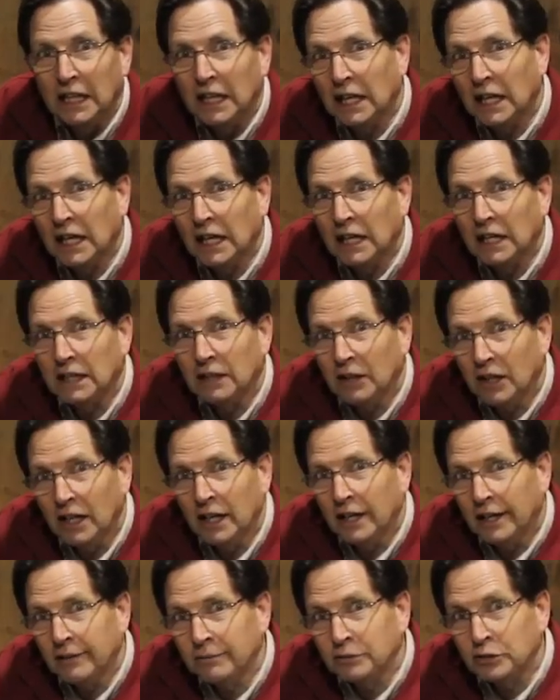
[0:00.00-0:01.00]
So
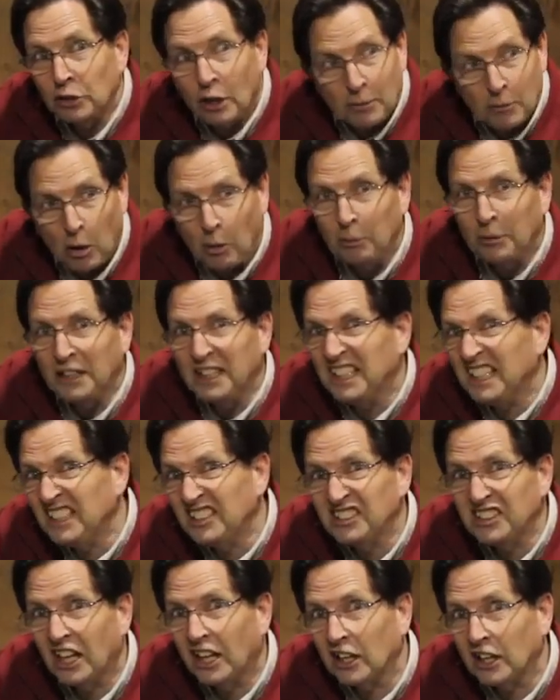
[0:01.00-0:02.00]
I'm hoping
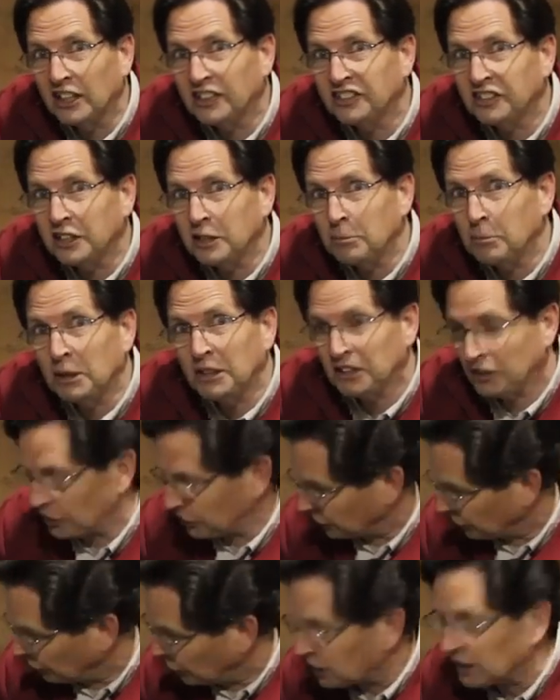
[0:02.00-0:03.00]
he's not listening, but
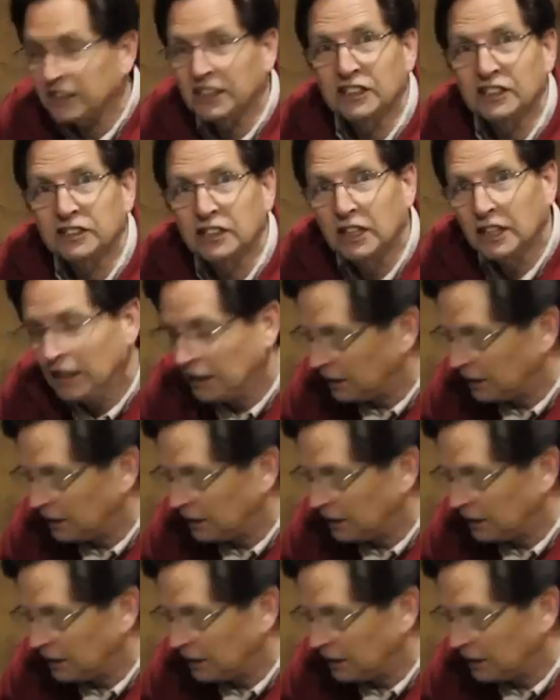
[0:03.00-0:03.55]
look at this.